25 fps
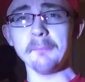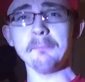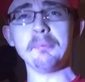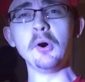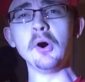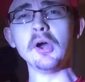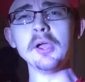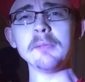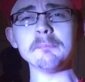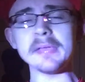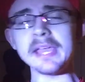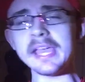
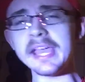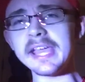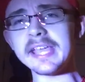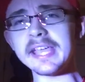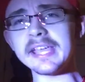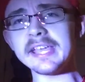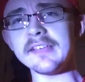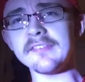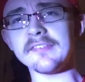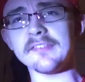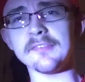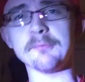Point
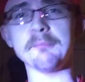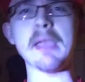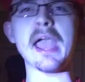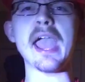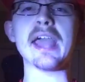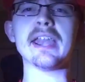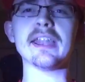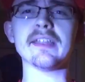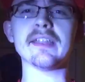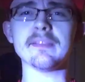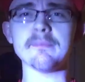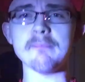being is, is
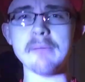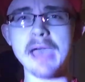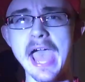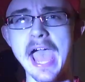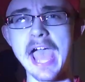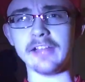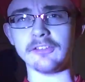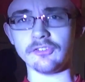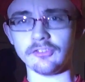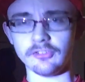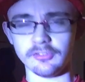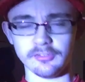man of the
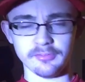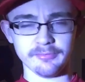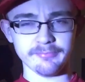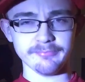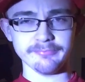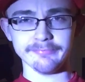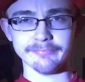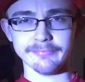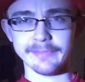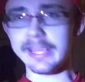match,